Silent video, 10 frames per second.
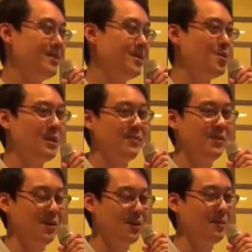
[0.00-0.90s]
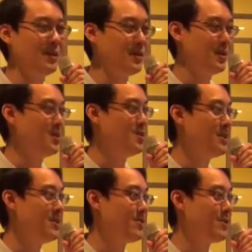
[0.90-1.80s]
So what we know about the
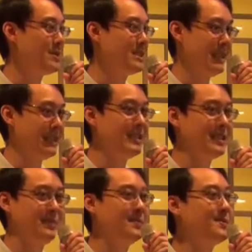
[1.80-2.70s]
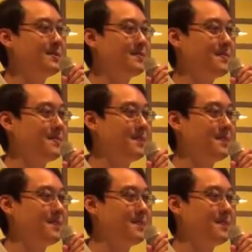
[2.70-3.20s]
Xiongnu is from the Chinese people.